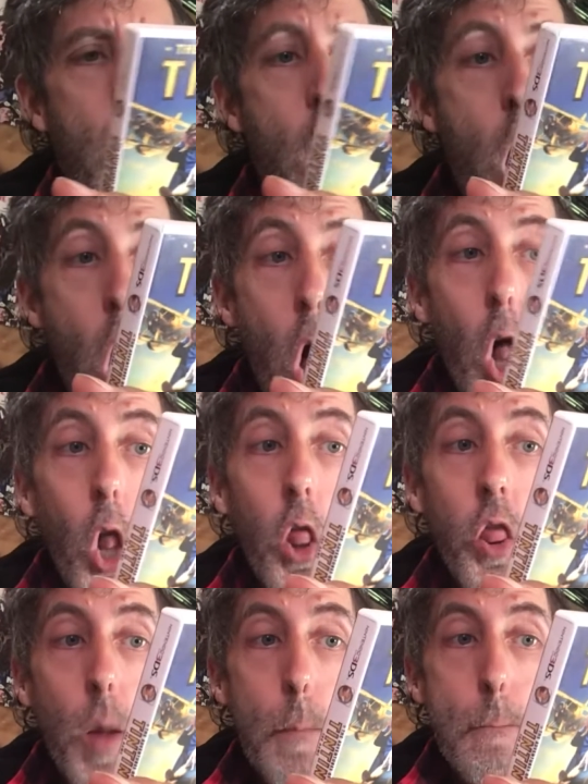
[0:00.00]

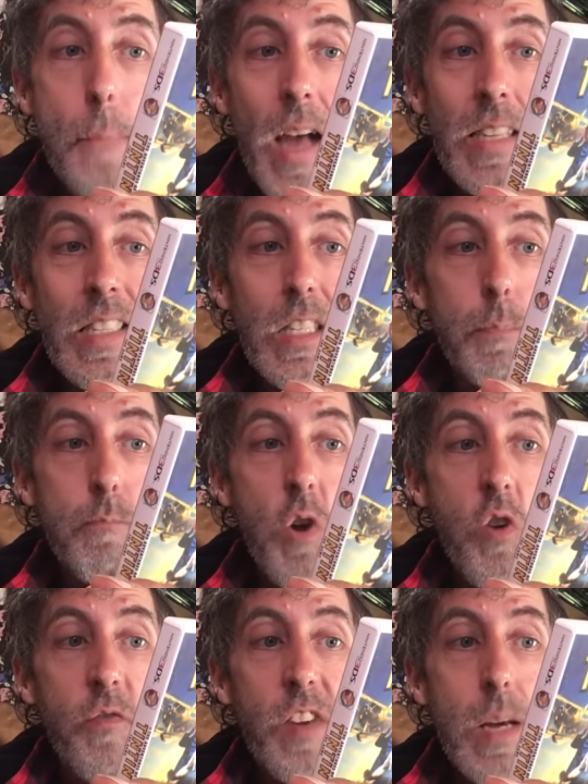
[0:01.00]
all the best
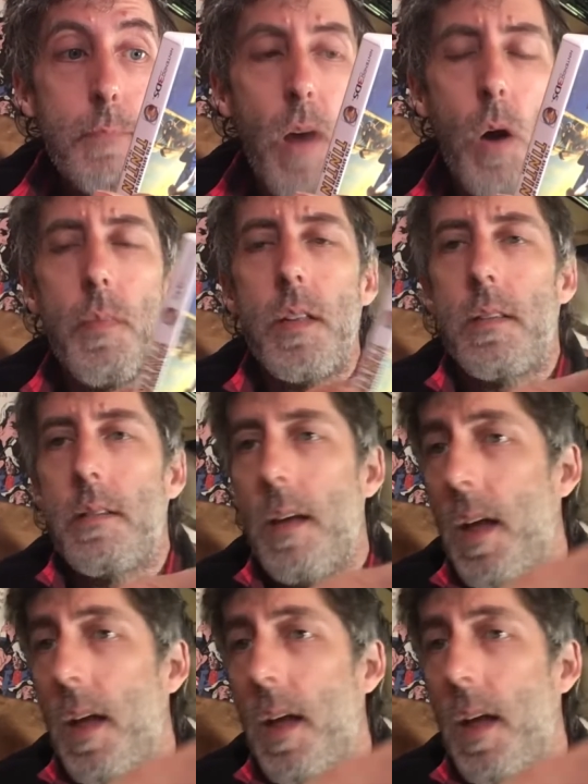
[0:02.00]
movie moments